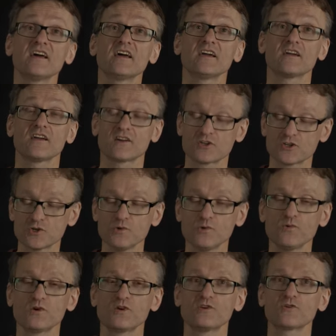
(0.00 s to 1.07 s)
Here
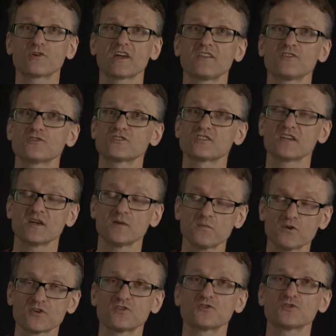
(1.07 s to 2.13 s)
too, you can just
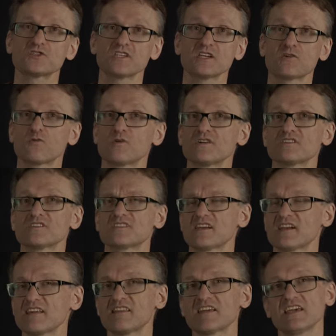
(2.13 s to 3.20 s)
input your sequence,
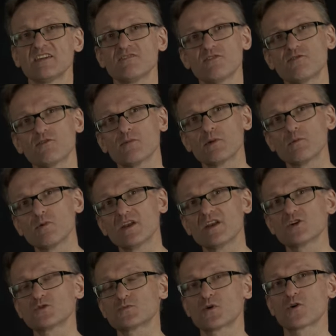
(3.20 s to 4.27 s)
and I think even from the
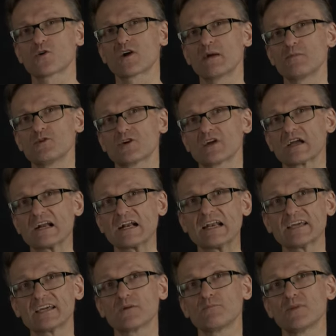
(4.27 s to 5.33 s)
Windows program, you can
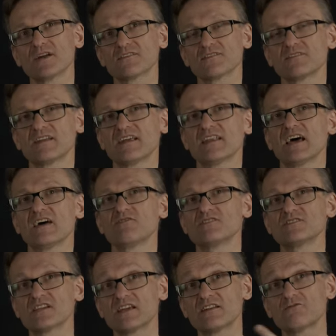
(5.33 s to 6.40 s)
click a button and have
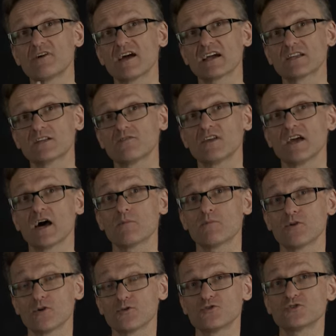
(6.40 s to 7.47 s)
this interactively
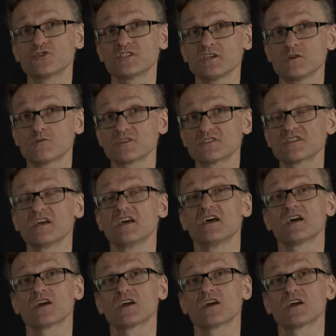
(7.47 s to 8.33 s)
upload your sequence,